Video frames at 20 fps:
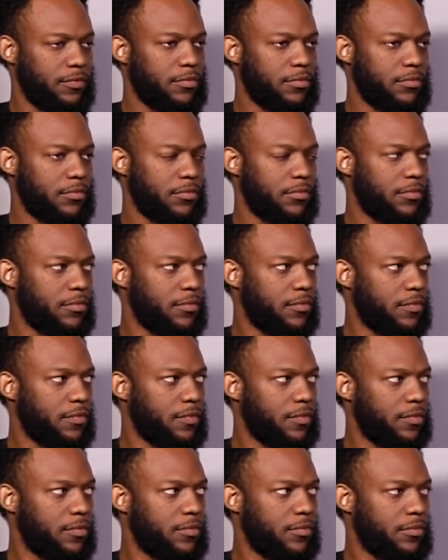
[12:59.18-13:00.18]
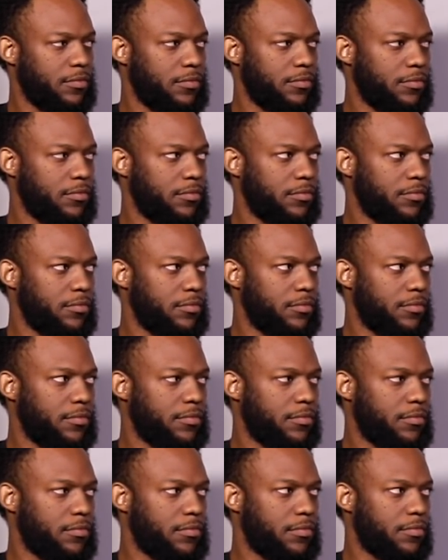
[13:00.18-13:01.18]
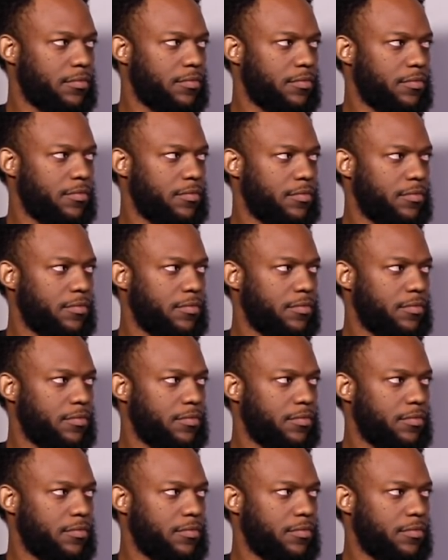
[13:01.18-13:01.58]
This person isn't speaking.